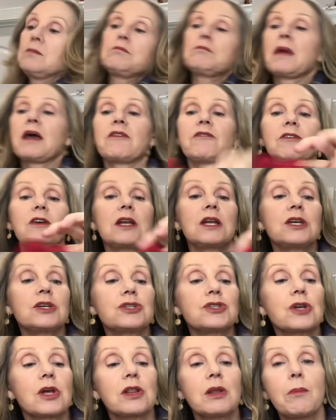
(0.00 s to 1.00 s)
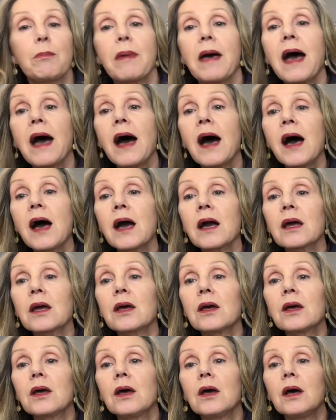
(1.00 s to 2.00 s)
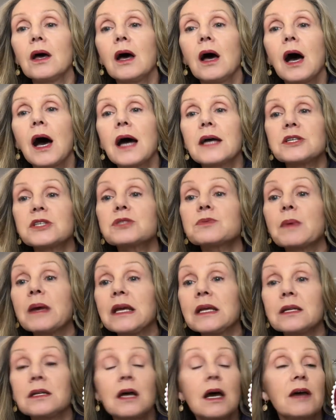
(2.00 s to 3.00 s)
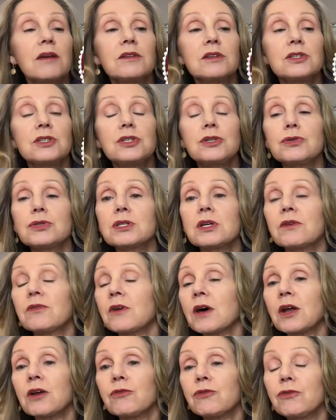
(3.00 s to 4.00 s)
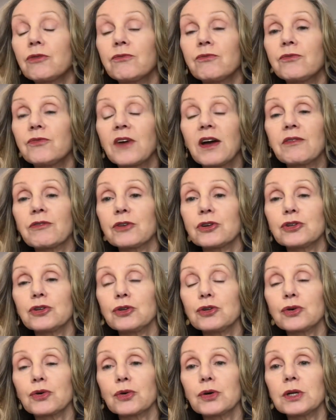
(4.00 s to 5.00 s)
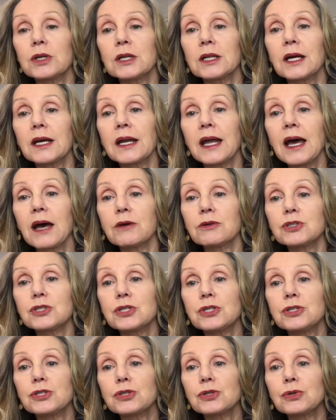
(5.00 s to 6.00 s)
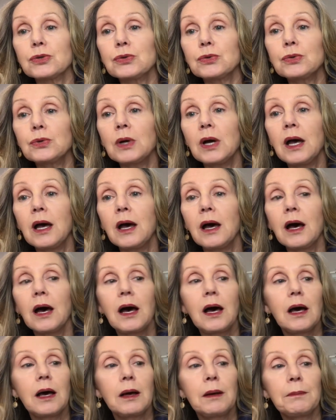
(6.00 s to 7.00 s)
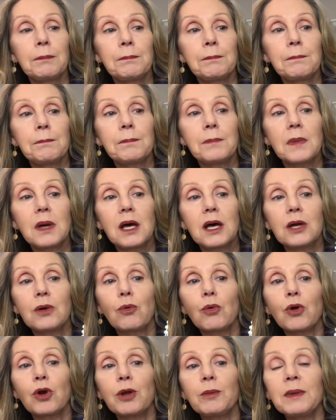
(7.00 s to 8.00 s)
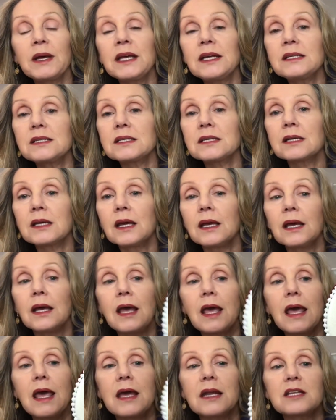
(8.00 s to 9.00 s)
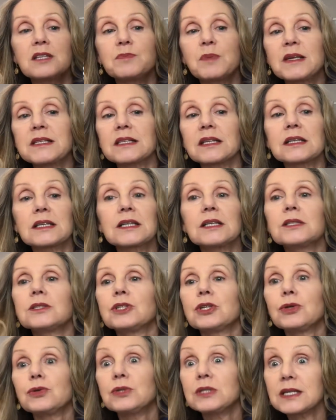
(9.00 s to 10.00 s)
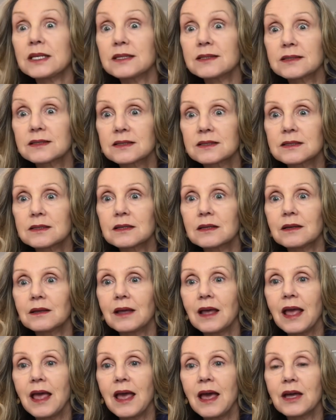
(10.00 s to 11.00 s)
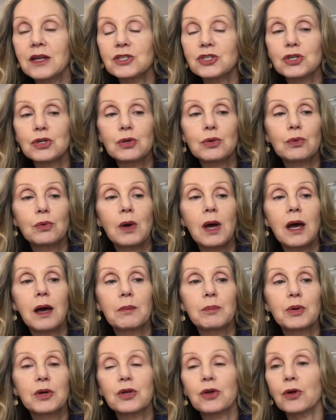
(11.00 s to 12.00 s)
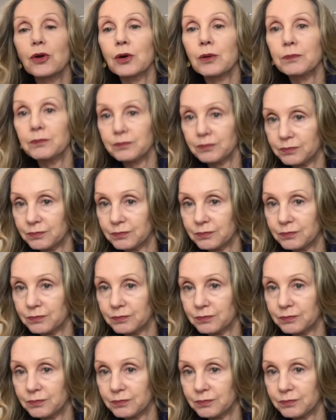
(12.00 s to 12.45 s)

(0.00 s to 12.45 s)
my finish on the back. I just made, I used a Vonna Pfeiffer tutorial on how to do um, an ornament and it's basically two discs and you uh, put your